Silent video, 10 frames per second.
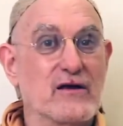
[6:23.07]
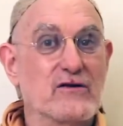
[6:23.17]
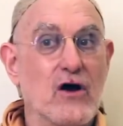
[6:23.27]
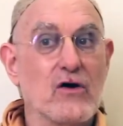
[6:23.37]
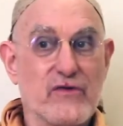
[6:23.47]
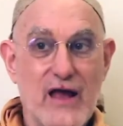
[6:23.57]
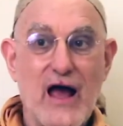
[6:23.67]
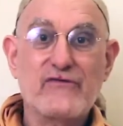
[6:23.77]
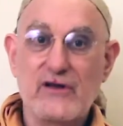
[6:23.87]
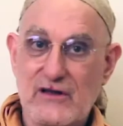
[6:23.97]
No, they
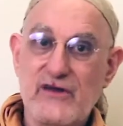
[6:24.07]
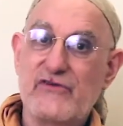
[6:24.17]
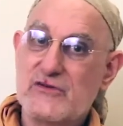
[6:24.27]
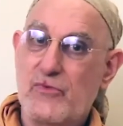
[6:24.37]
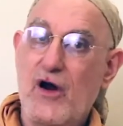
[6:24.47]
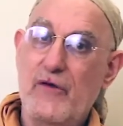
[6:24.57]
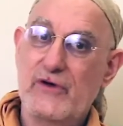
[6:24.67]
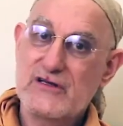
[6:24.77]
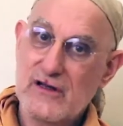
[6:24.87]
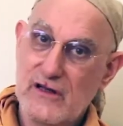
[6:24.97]
have to live as
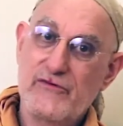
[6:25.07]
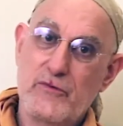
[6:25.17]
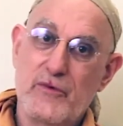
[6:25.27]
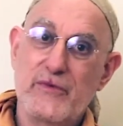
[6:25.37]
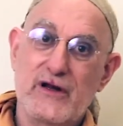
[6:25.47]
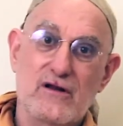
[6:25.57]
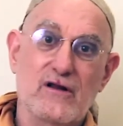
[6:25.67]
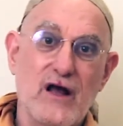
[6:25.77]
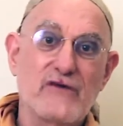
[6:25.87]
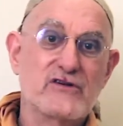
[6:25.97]
Brahmins and live a Brahminical
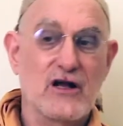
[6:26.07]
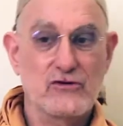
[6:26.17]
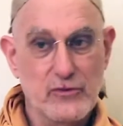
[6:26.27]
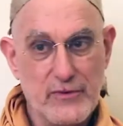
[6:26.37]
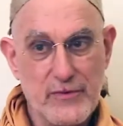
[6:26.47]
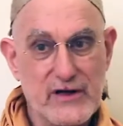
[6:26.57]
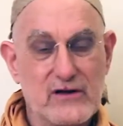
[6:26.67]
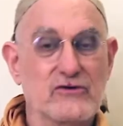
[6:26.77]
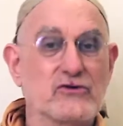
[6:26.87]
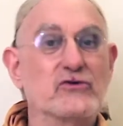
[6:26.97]
lifestyle, do
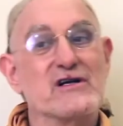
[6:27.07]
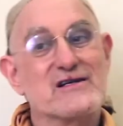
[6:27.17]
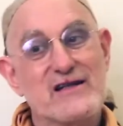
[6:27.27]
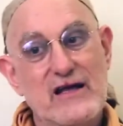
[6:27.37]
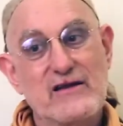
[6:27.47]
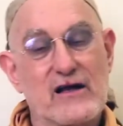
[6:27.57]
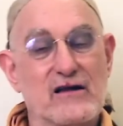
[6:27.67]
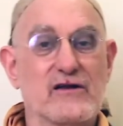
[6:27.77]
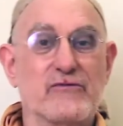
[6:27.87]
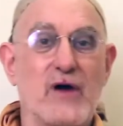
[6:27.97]
Brahminical duties. Then they
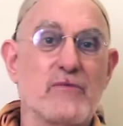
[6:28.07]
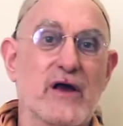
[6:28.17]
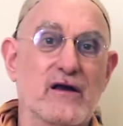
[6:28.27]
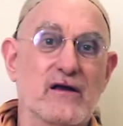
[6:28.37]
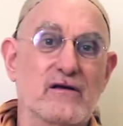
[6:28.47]
can live by begging.